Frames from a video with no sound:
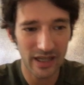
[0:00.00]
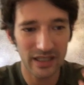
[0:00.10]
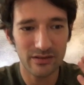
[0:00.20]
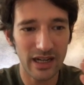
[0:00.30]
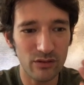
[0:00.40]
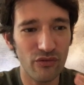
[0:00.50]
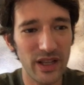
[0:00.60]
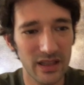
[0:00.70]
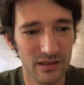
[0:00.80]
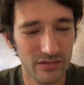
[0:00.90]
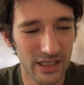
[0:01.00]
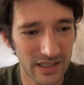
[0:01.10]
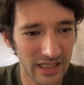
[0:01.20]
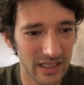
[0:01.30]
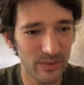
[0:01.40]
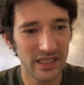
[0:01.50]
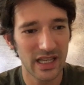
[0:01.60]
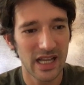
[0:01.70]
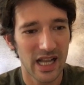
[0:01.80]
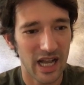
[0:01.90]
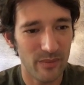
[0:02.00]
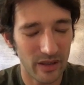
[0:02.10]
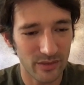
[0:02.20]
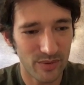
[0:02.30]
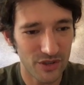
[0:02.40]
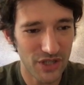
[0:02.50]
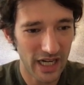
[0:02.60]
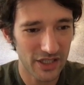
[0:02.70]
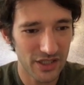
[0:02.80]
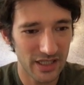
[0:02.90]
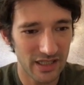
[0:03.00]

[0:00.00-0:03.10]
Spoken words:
try to feel the words a little bit about the projection,